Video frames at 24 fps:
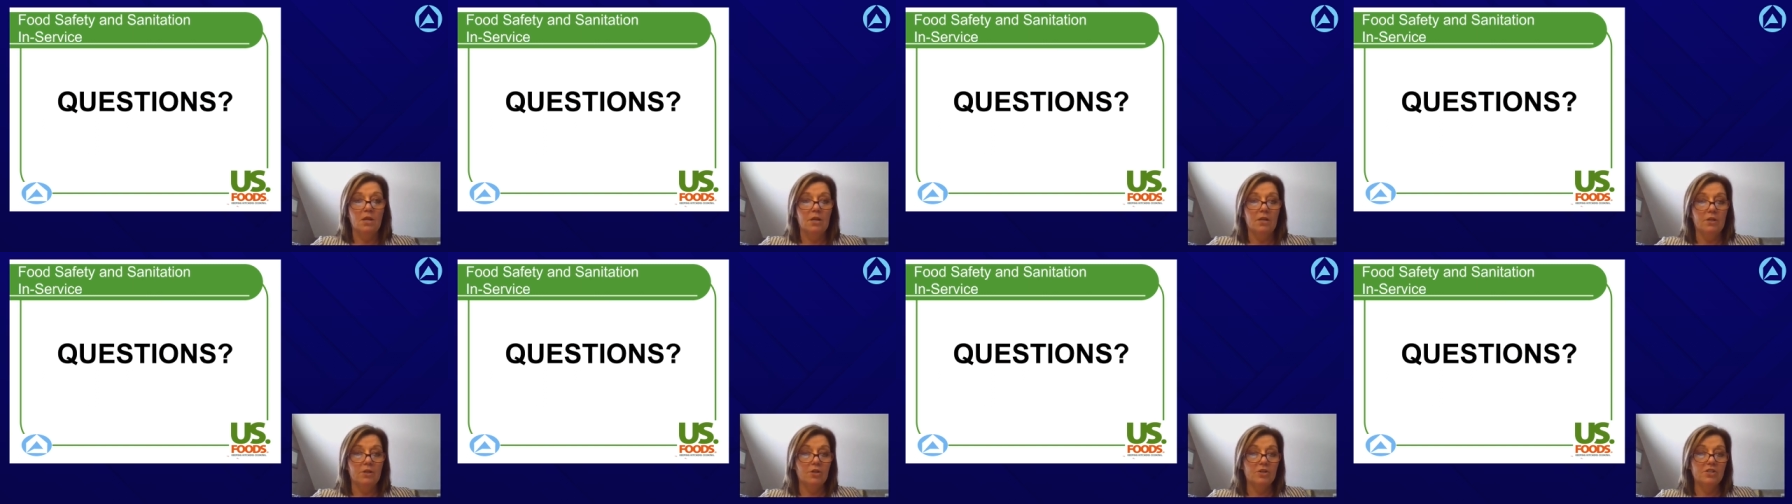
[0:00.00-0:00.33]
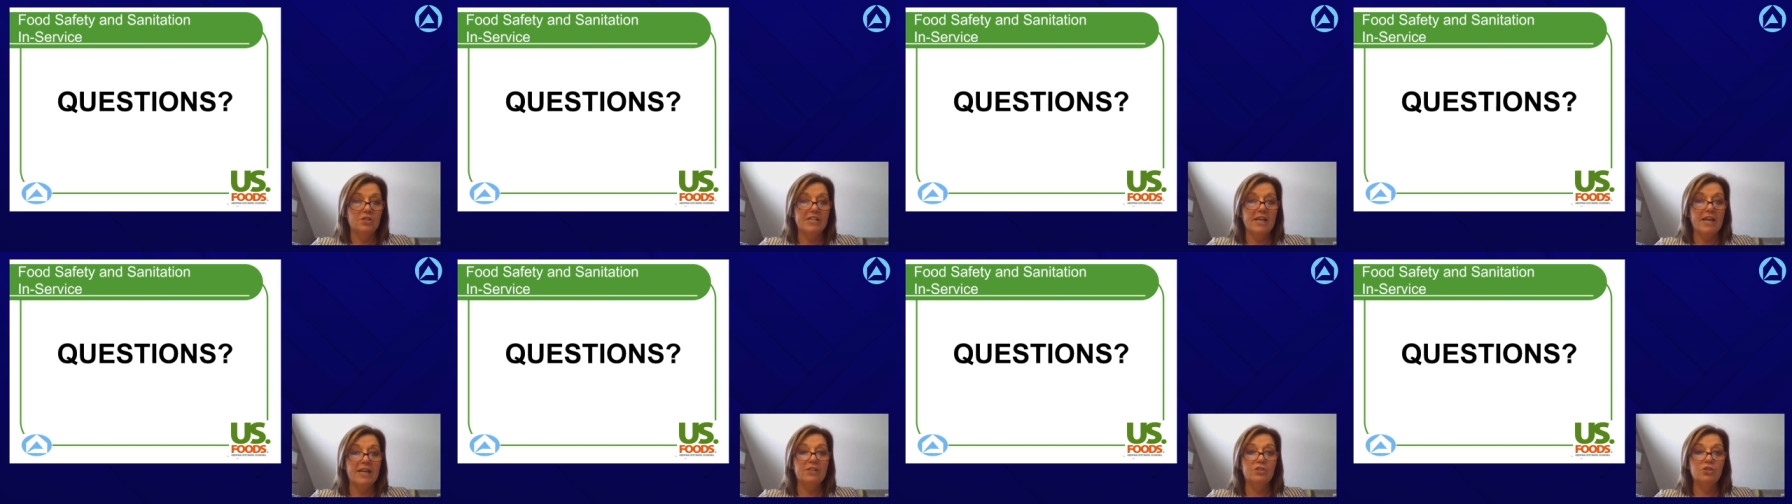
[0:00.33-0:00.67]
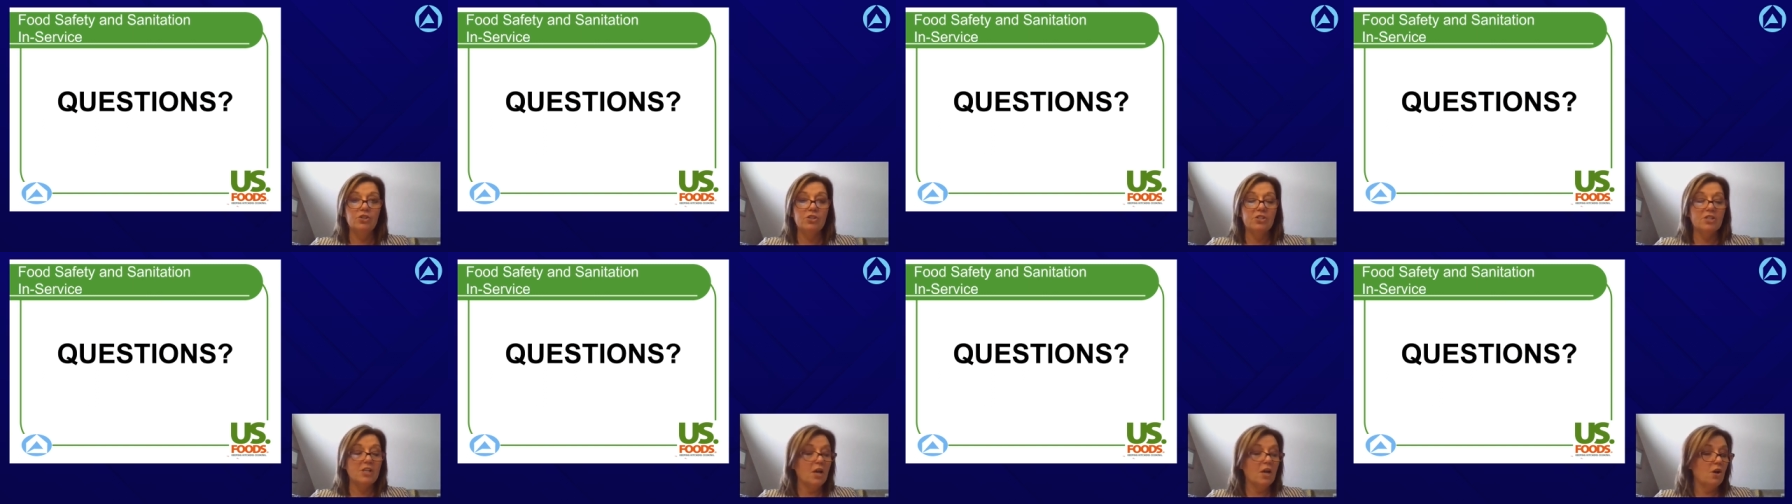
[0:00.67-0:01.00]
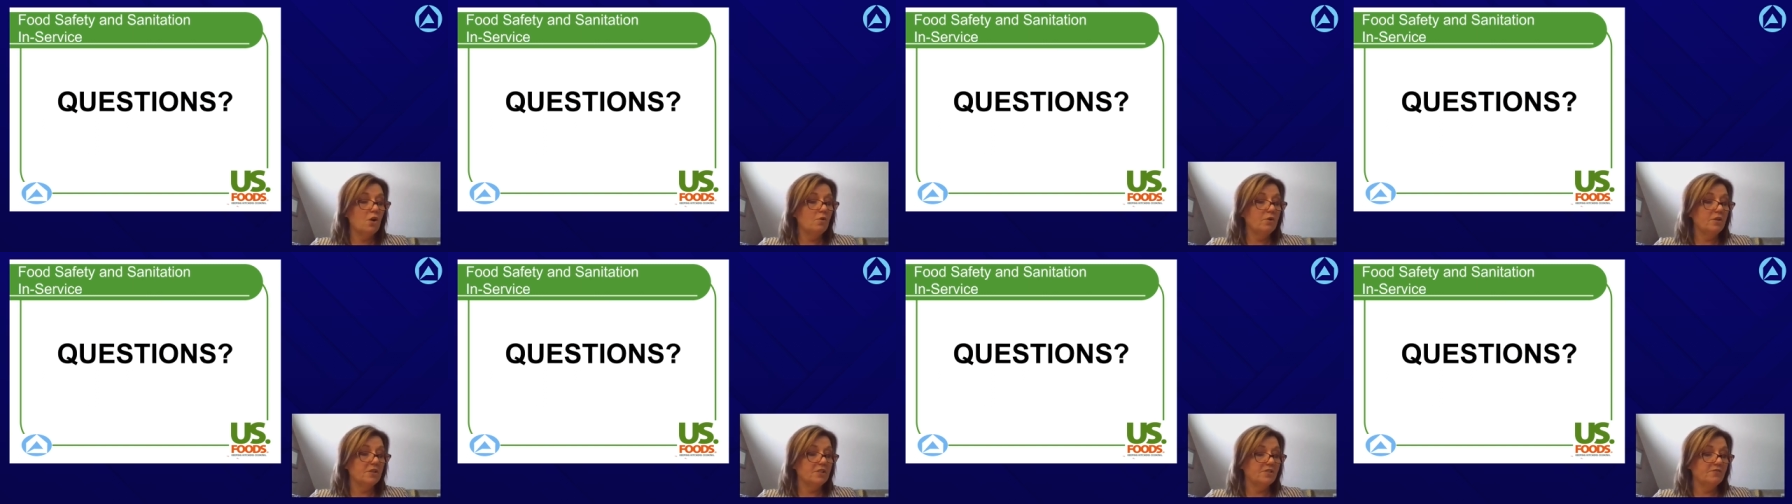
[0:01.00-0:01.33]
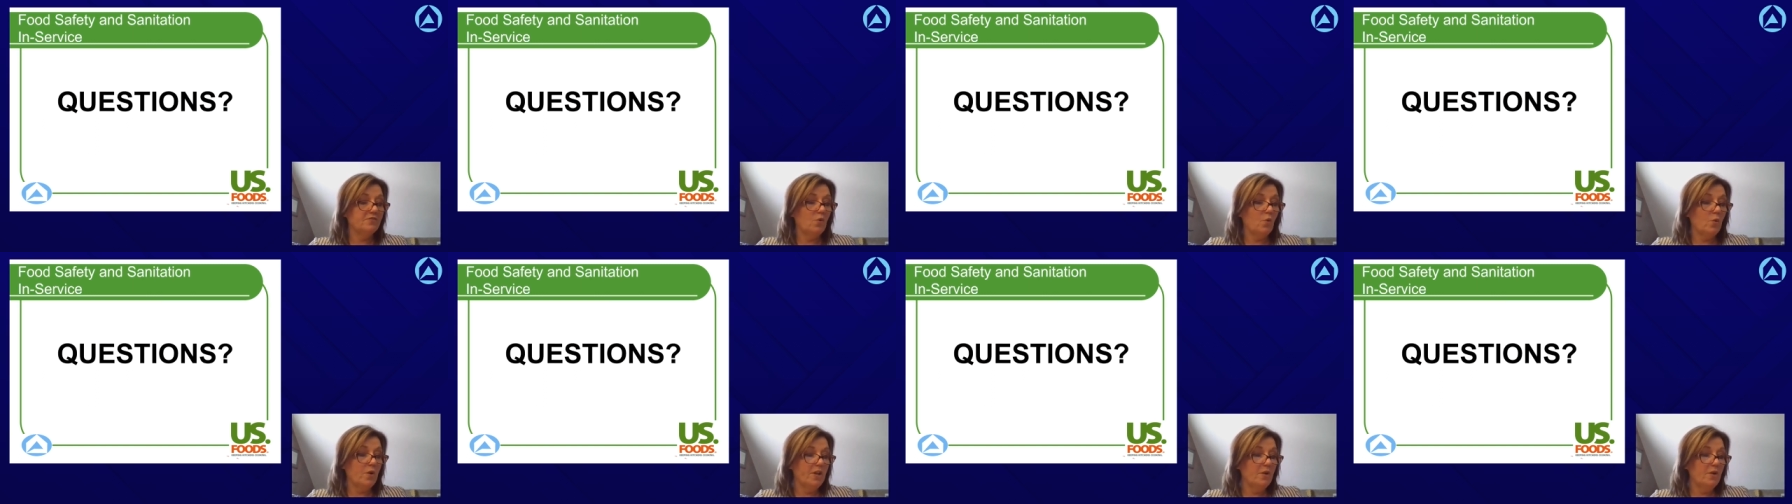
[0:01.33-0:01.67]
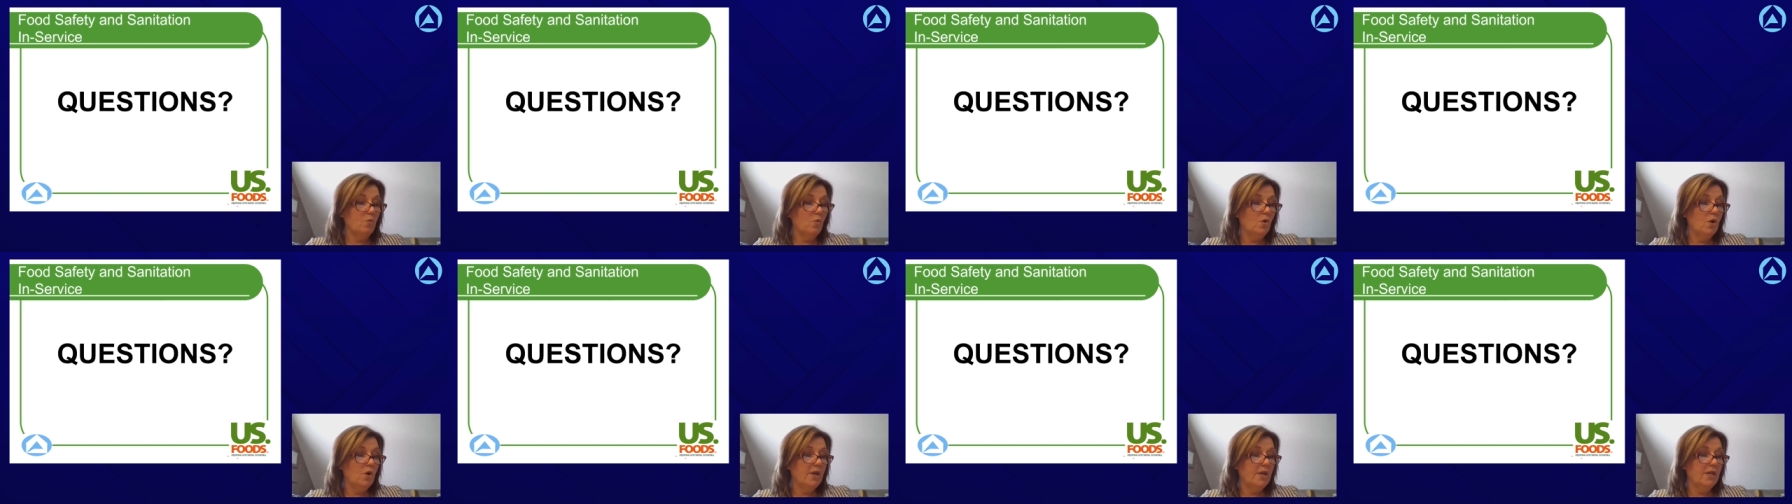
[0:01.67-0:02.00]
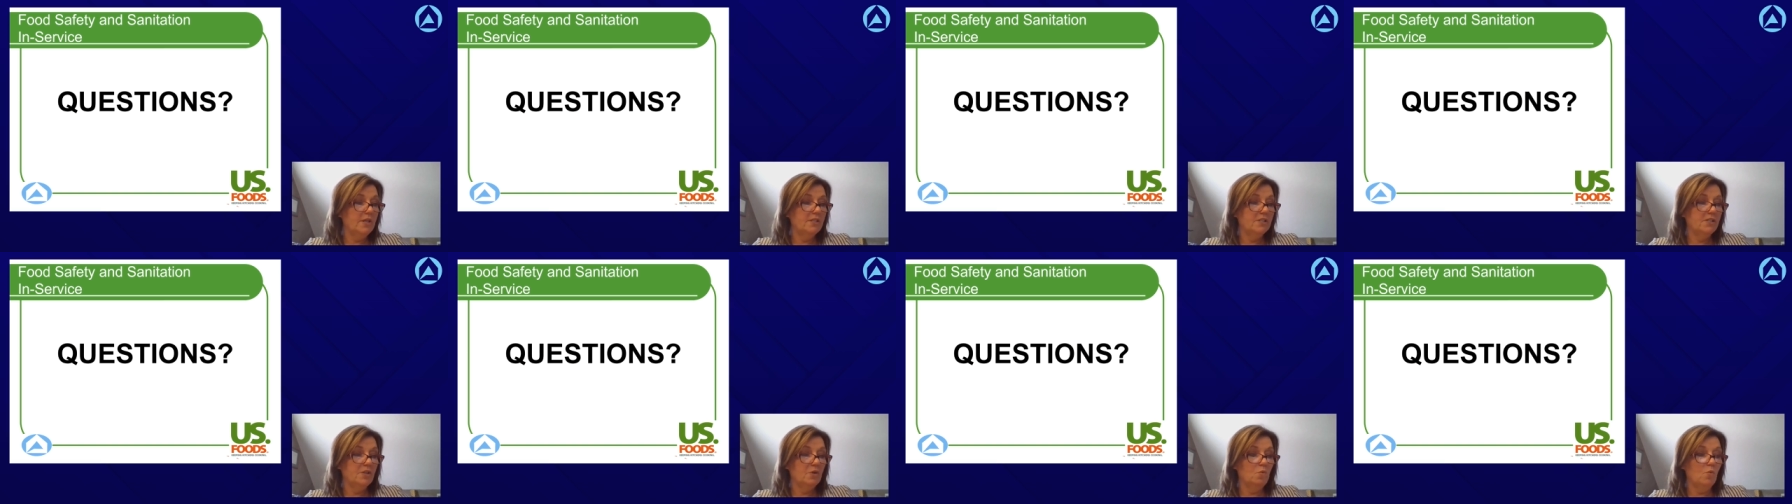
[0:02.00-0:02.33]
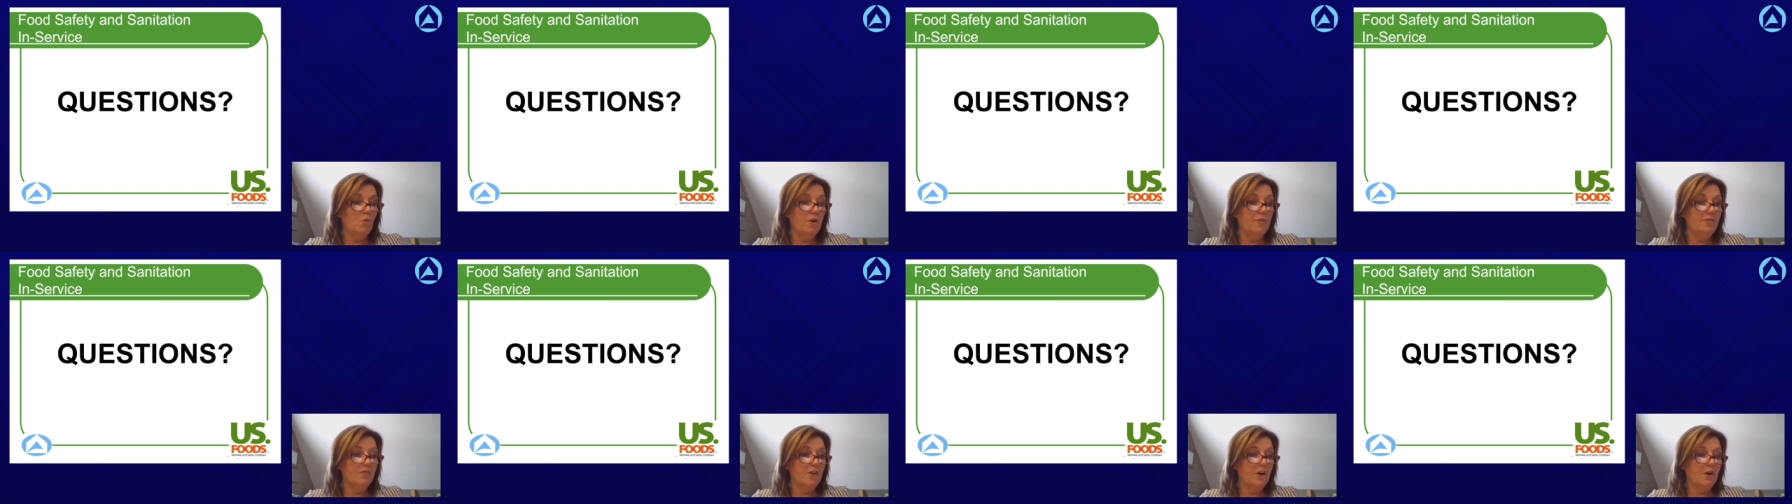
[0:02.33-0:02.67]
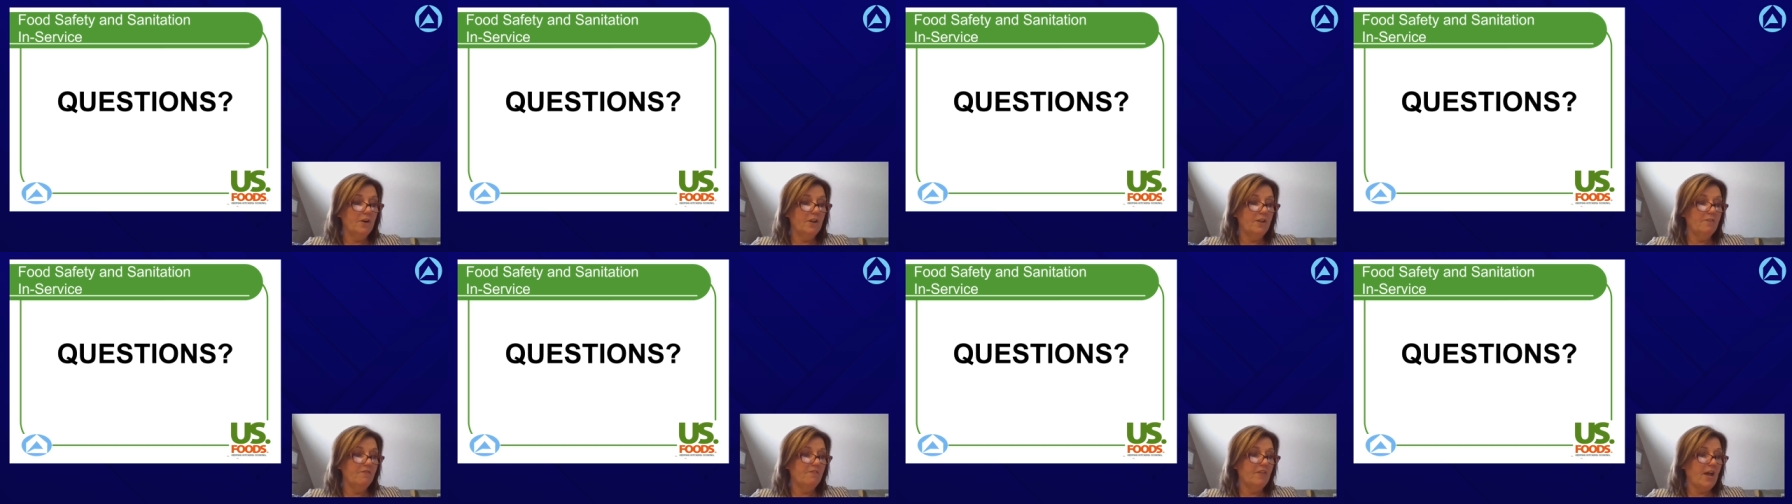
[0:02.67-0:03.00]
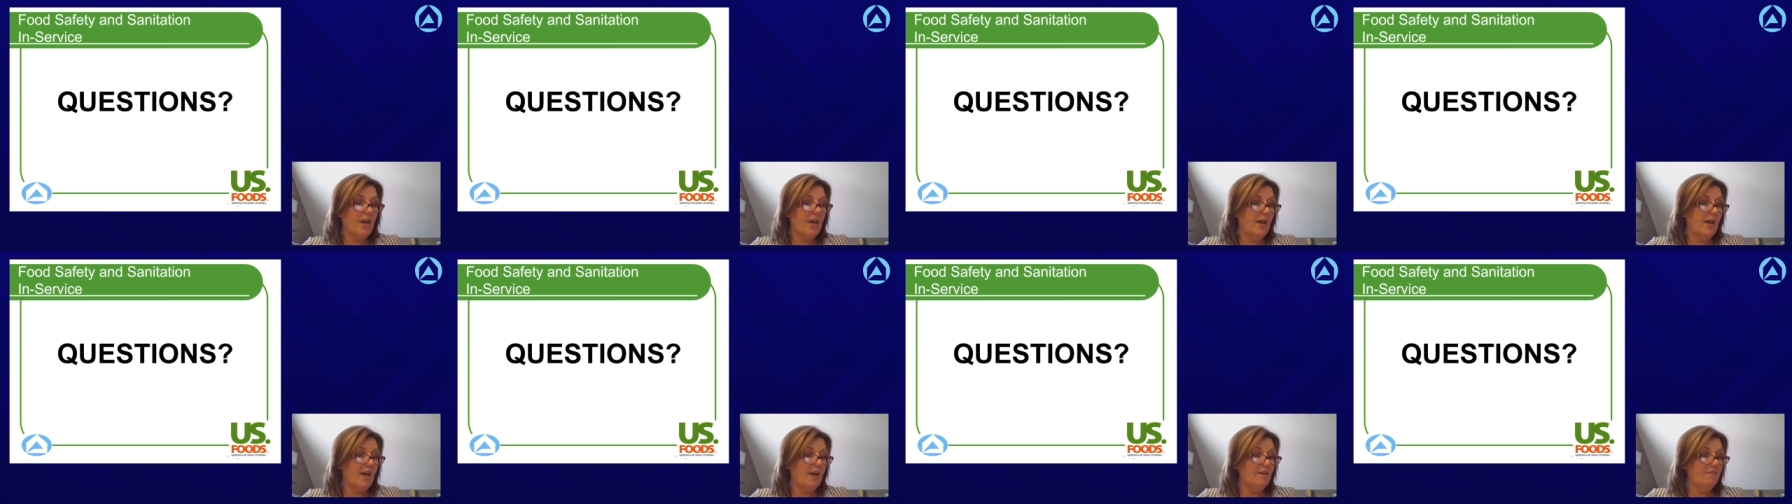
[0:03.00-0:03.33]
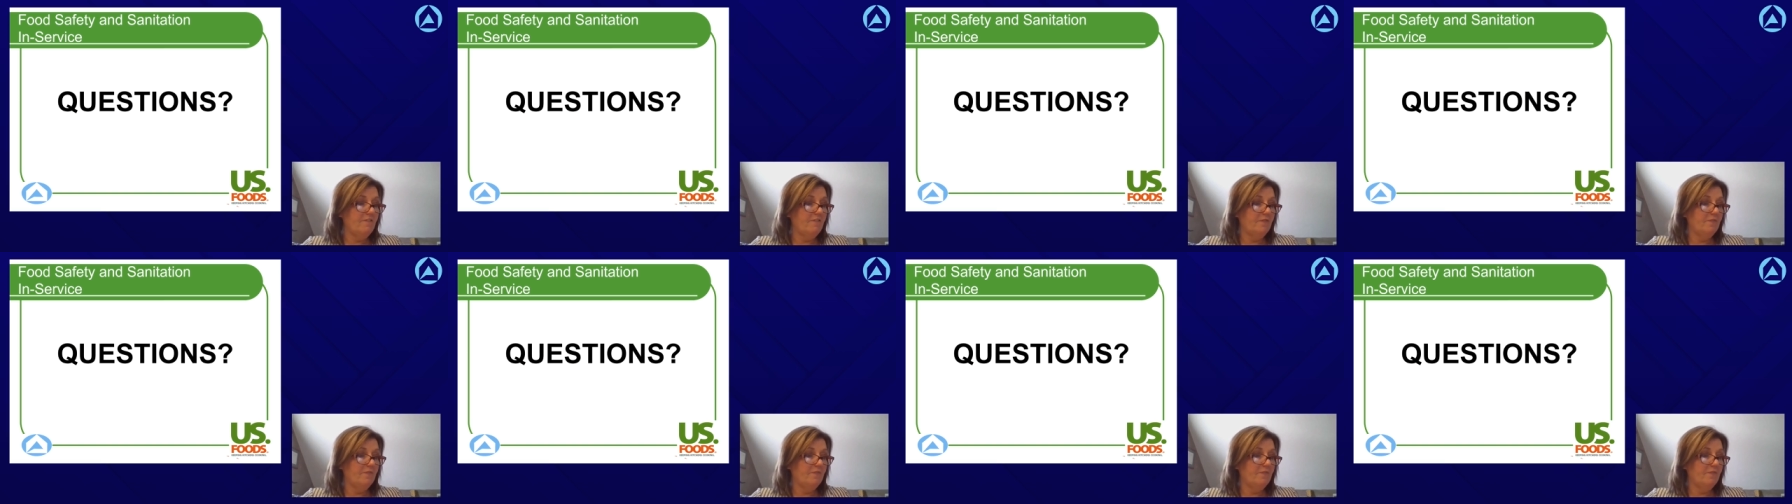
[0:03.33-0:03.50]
Your danger zone is 41 to 135.